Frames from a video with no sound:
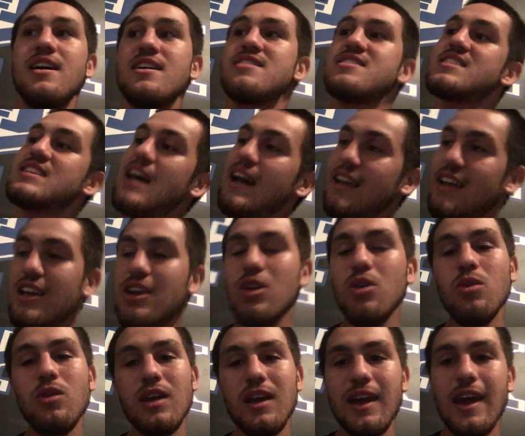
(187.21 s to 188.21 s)
Second
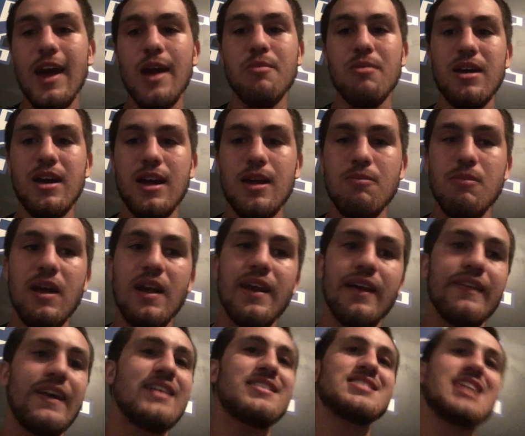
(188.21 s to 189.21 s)
unit came in,
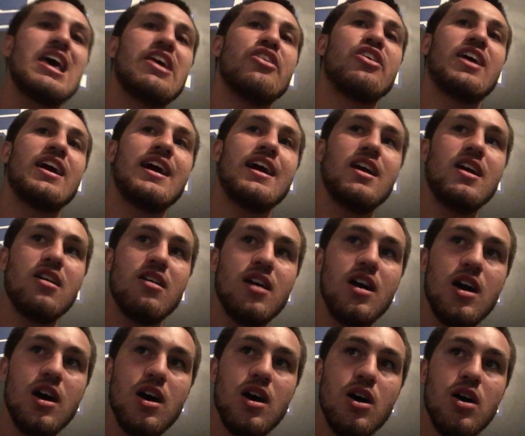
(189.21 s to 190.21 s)
meaning like Tyler
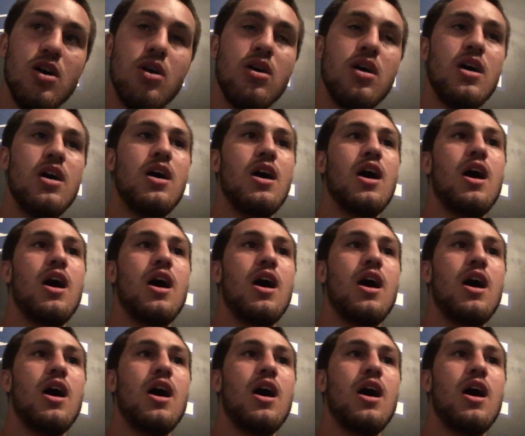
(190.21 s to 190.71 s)
Harrow,